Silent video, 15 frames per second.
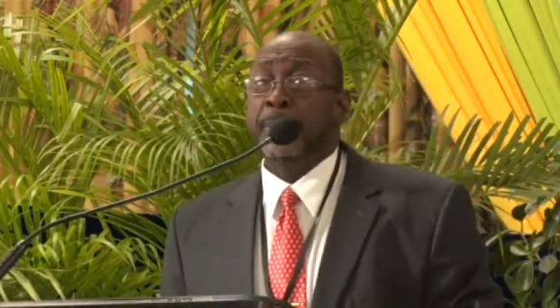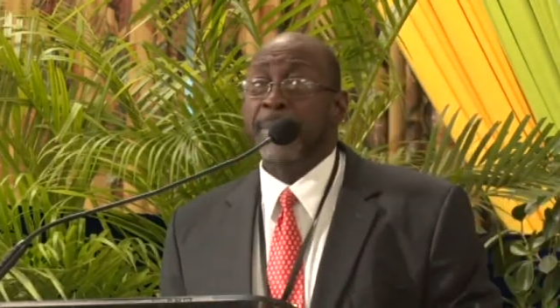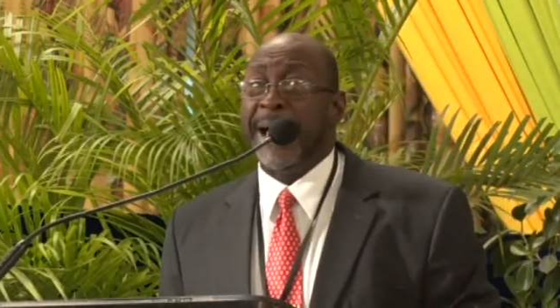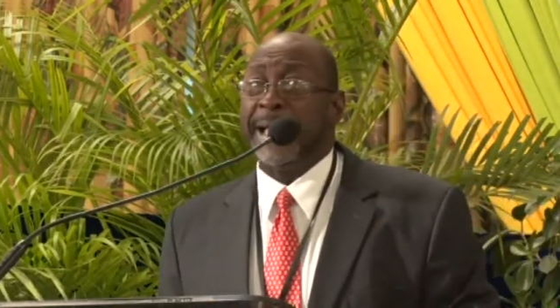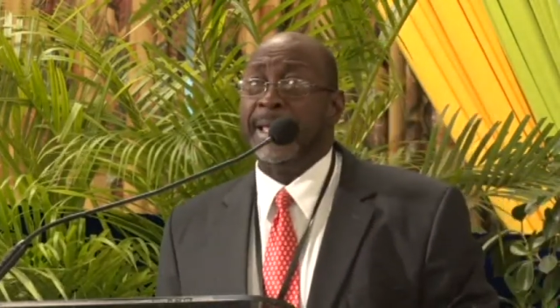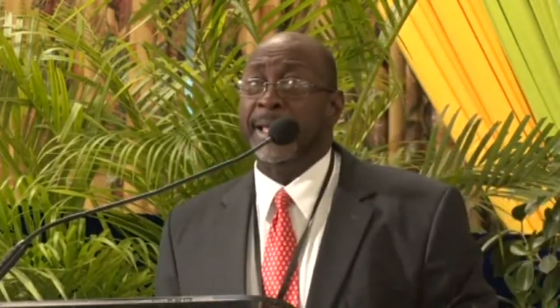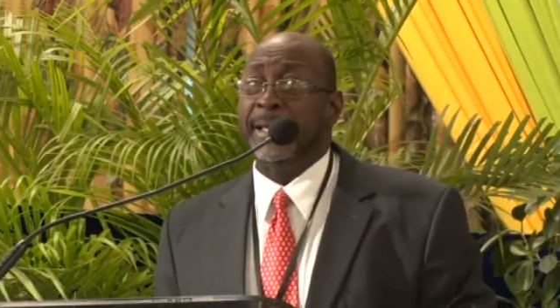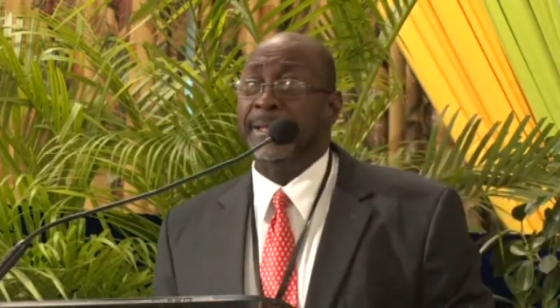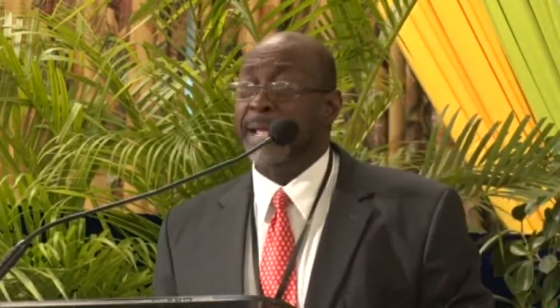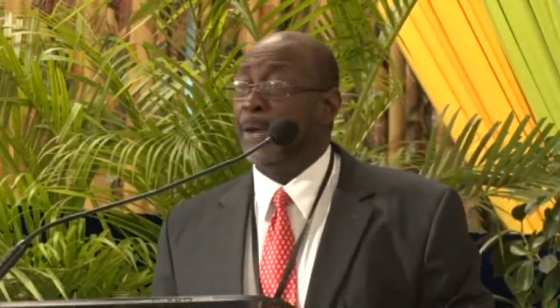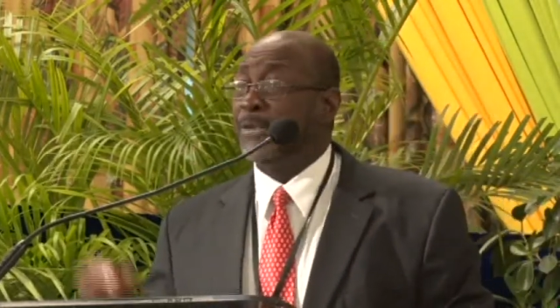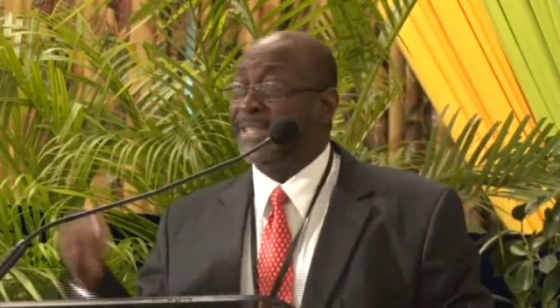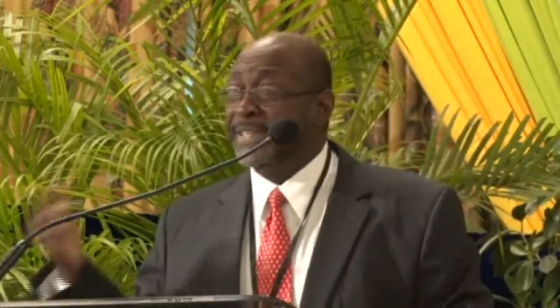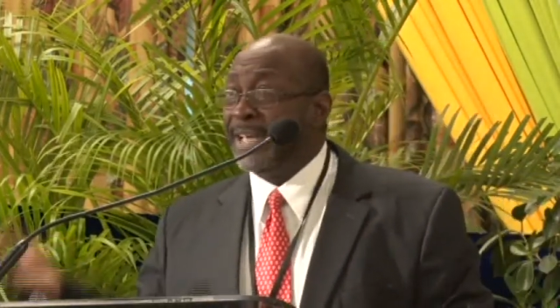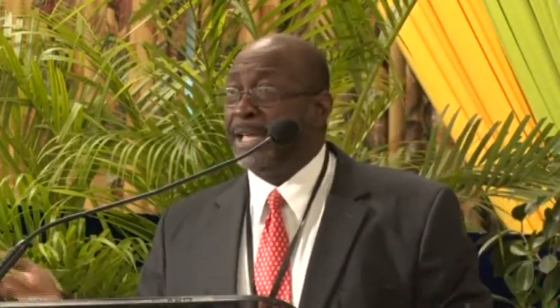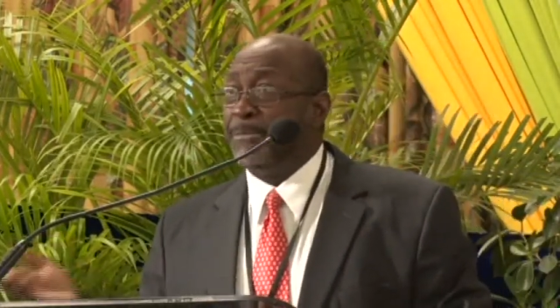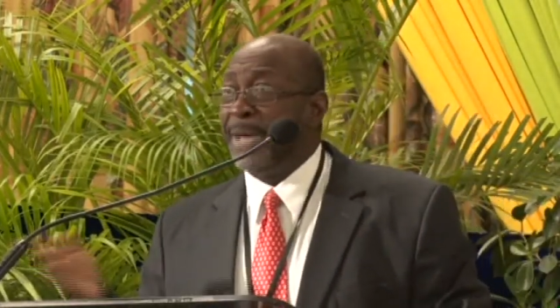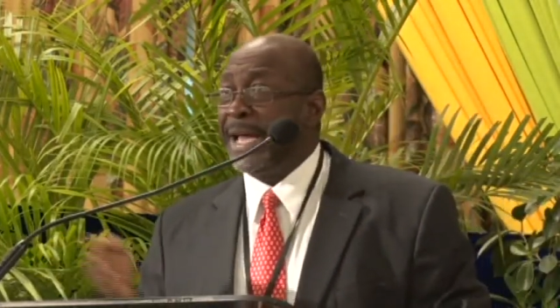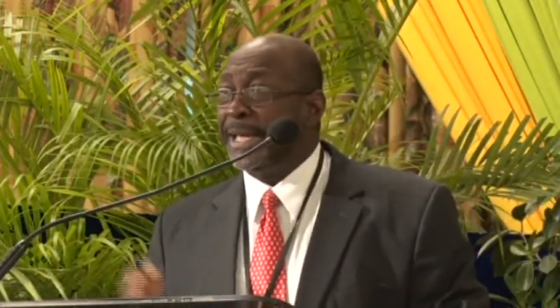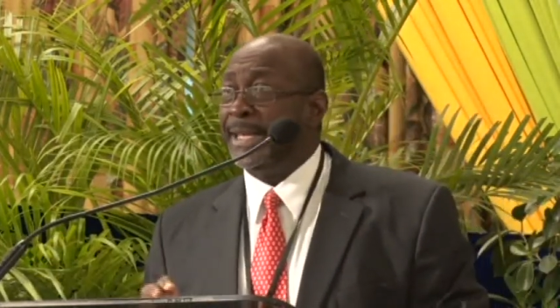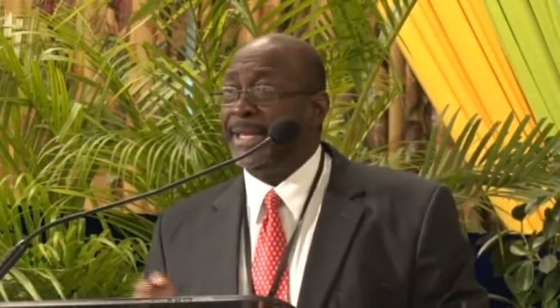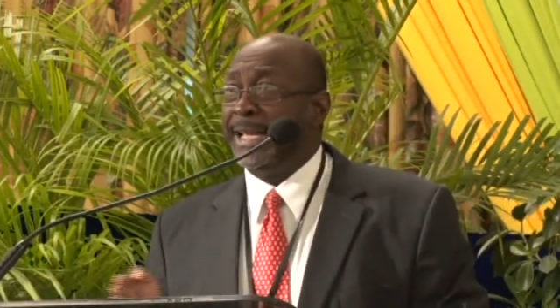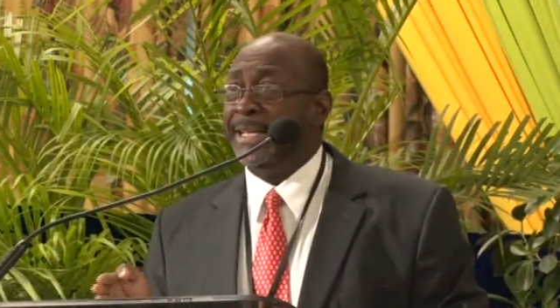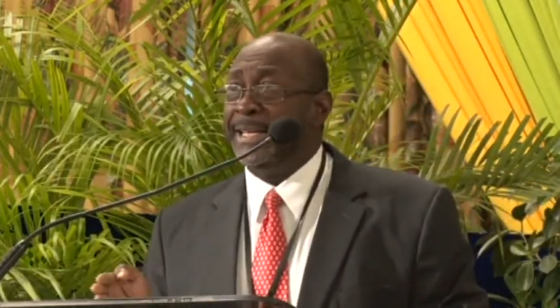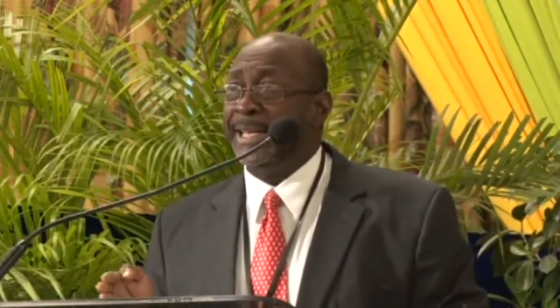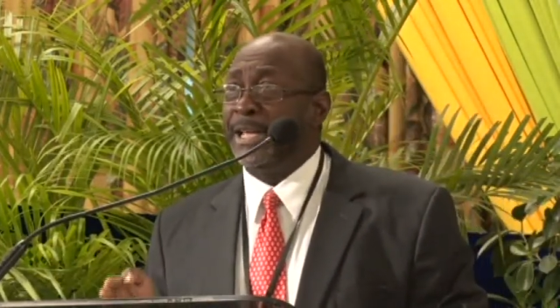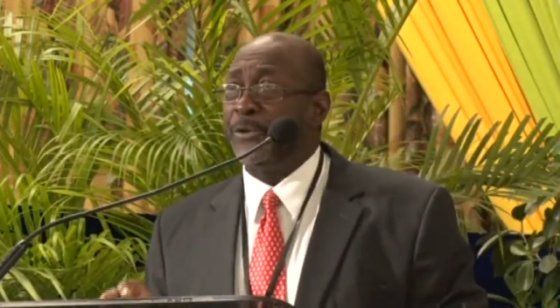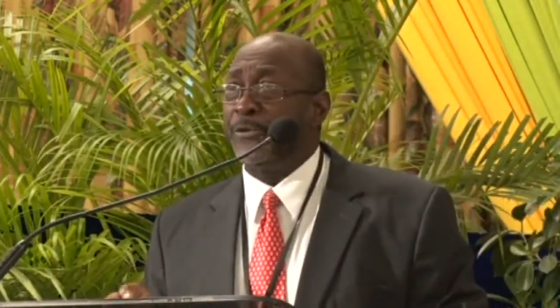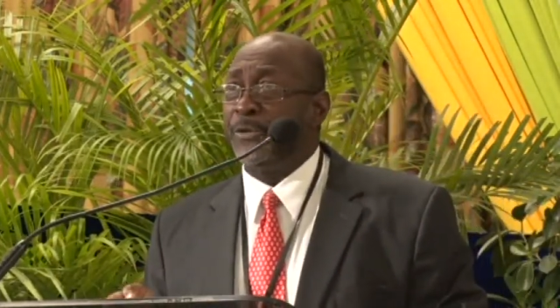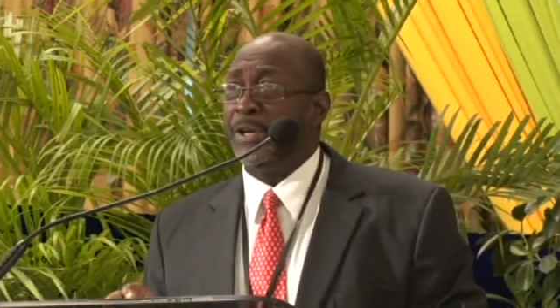that was signed back in
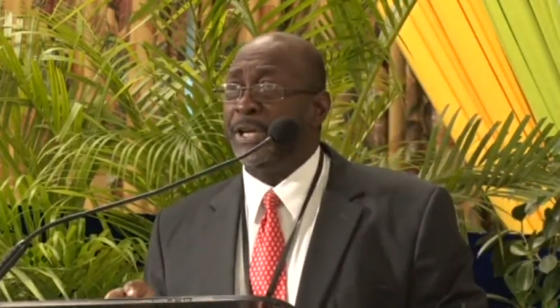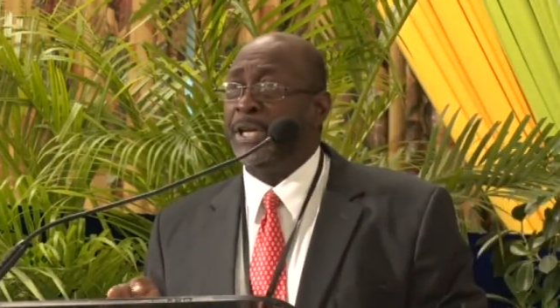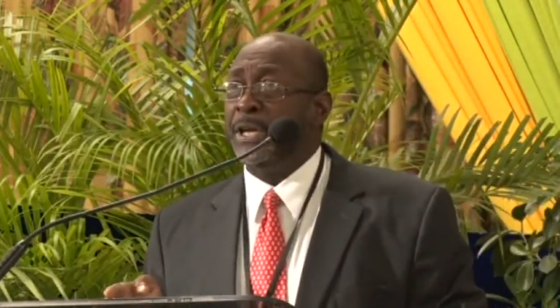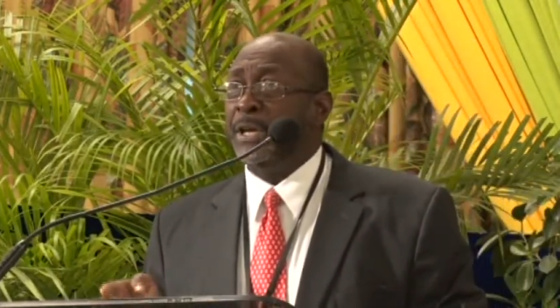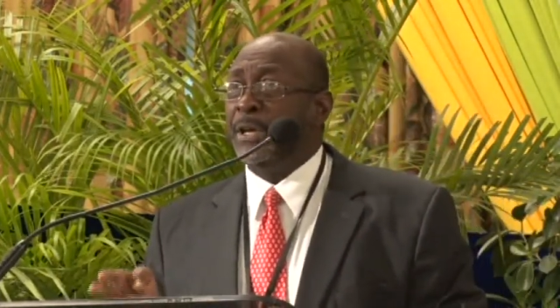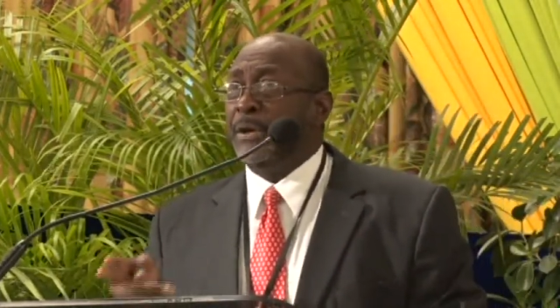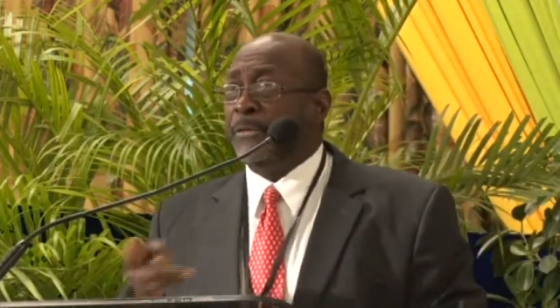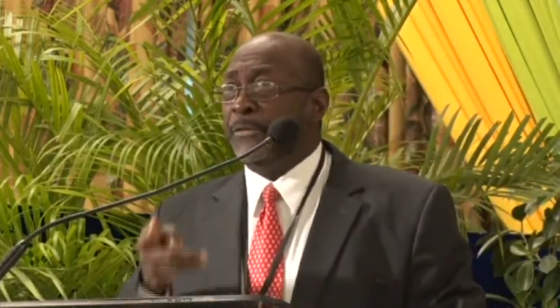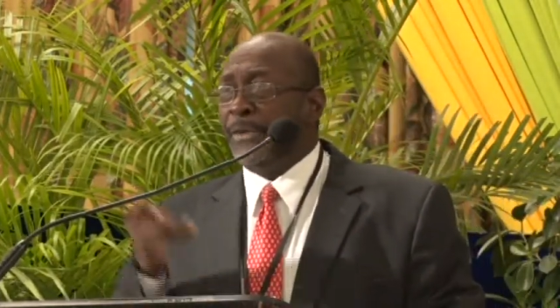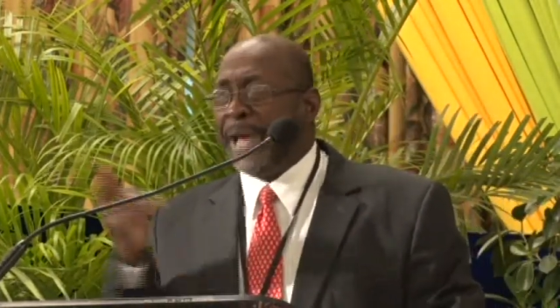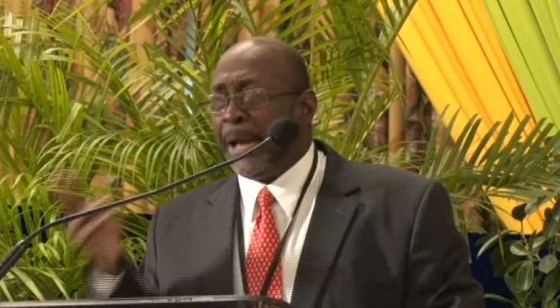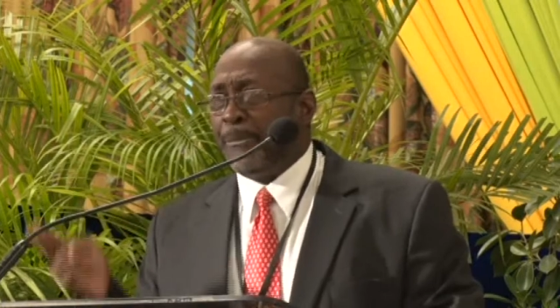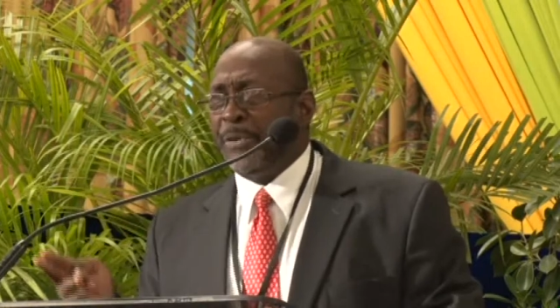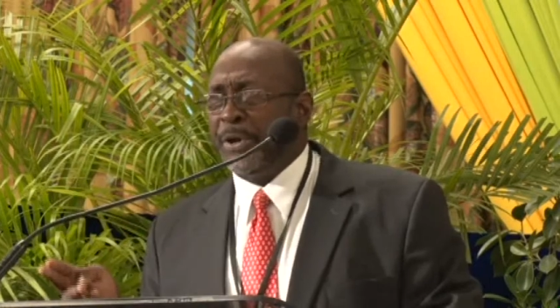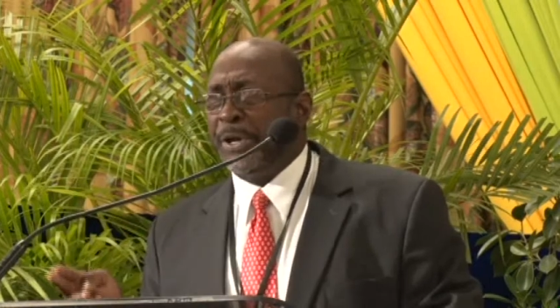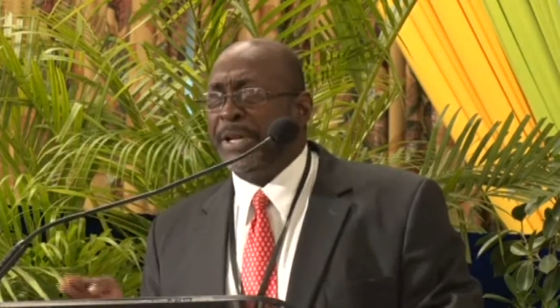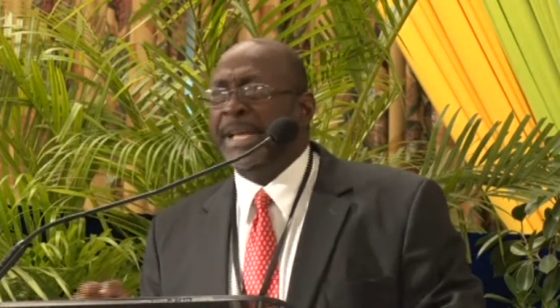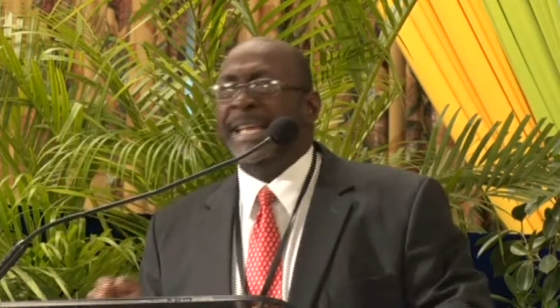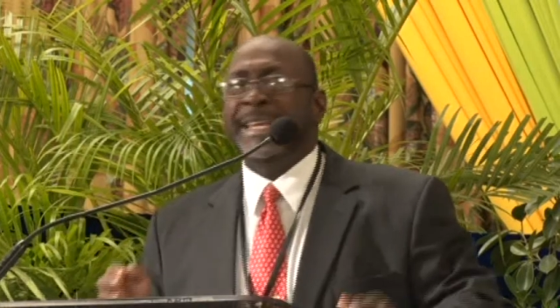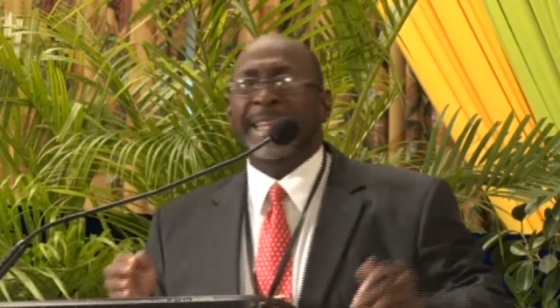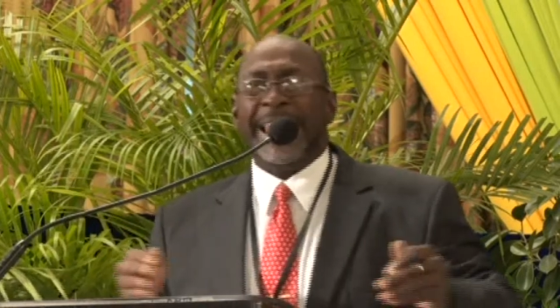1993 for that period.